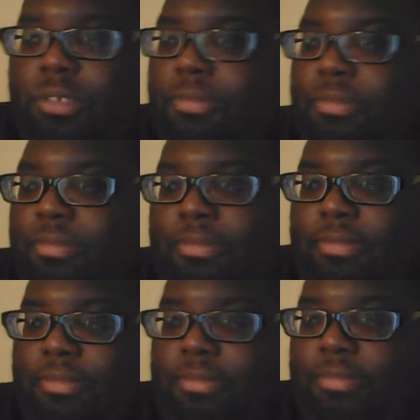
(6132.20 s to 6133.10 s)

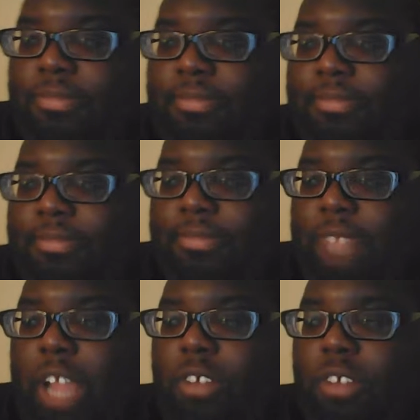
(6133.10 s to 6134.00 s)
Mm-mm-mm.
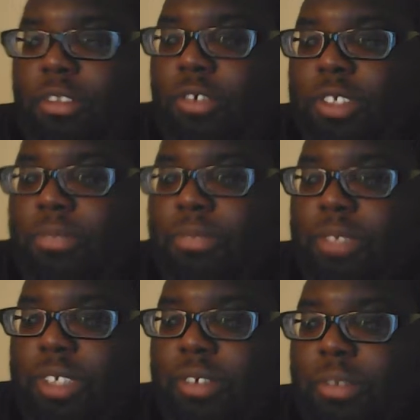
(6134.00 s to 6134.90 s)
I don't know what to
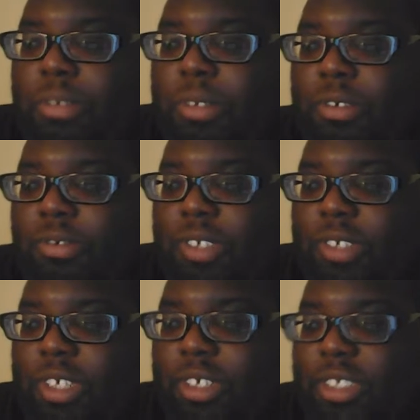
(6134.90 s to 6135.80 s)
believe no more when
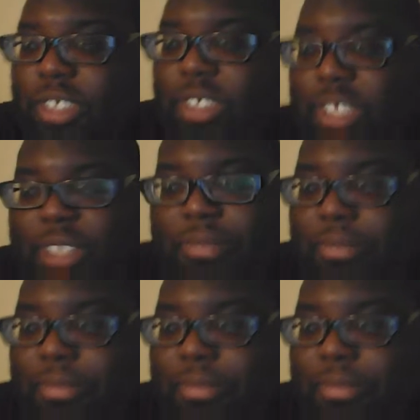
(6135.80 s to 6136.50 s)
it comes to this team.